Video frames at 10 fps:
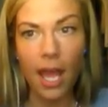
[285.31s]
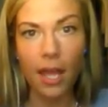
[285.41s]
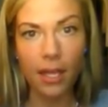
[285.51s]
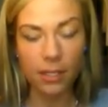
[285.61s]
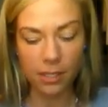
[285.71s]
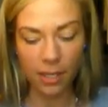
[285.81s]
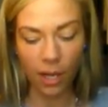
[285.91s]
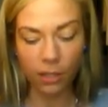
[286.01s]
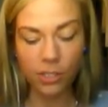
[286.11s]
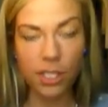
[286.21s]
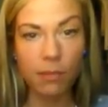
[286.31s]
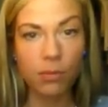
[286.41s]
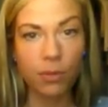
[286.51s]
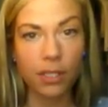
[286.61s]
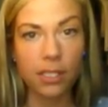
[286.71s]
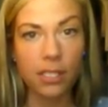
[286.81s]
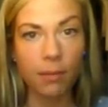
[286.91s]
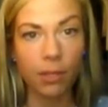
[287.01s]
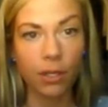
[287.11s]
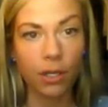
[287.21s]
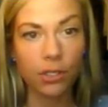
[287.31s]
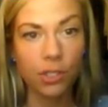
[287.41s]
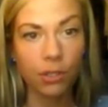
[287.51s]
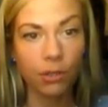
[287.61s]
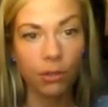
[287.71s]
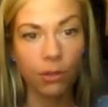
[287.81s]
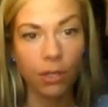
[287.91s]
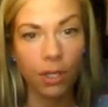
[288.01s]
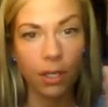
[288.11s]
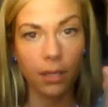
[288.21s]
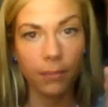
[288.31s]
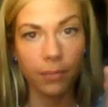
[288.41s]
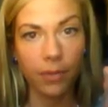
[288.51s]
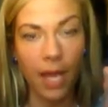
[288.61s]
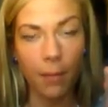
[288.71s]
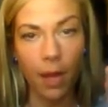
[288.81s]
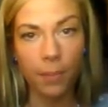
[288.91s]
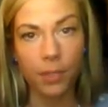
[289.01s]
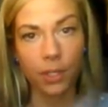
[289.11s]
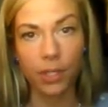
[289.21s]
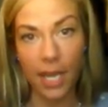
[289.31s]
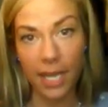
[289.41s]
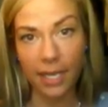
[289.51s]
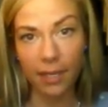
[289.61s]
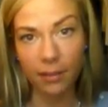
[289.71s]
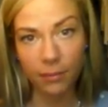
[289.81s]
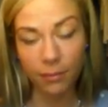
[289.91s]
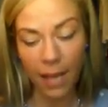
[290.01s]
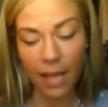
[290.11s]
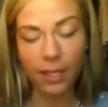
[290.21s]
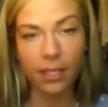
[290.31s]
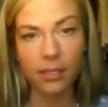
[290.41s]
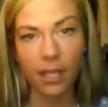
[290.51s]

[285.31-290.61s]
And the color scheme is really similar to that popular Naked palette,